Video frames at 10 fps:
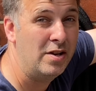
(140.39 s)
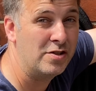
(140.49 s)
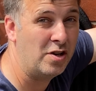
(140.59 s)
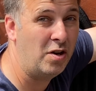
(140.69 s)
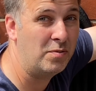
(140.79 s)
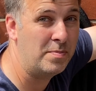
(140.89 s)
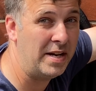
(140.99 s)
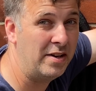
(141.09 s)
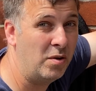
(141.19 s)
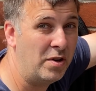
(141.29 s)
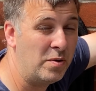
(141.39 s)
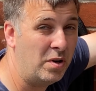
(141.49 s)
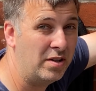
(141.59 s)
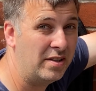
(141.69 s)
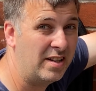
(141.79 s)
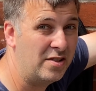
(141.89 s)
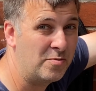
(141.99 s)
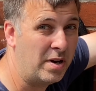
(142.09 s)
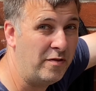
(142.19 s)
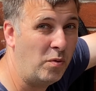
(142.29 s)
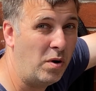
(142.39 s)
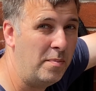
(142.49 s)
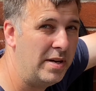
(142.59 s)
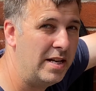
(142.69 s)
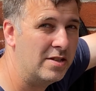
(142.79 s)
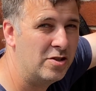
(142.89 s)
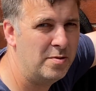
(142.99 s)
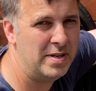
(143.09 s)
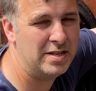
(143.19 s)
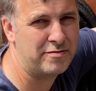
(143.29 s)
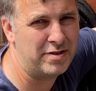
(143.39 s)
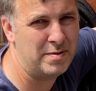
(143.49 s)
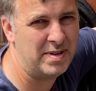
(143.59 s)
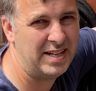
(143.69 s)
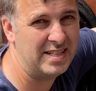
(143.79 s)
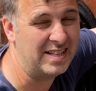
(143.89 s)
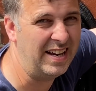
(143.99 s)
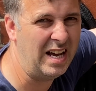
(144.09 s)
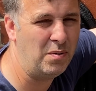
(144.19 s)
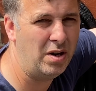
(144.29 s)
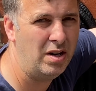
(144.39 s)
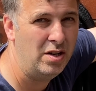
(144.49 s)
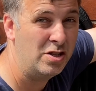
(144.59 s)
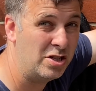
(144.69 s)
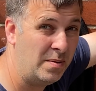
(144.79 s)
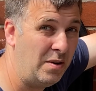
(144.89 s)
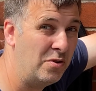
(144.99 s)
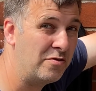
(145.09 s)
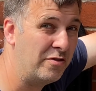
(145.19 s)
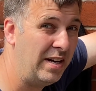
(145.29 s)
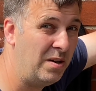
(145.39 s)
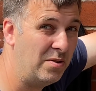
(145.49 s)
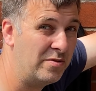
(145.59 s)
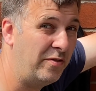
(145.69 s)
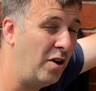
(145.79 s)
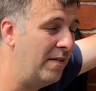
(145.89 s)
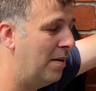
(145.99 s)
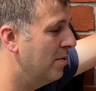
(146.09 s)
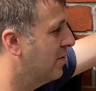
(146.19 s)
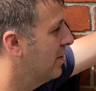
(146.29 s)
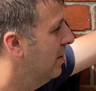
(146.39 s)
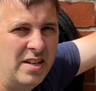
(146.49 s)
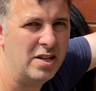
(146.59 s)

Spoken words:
So depending on what you want, you can just put it on for 1 minute, 2 minutes, 3 minutes, an hour, 2 hours, 3 hours, 4 hours.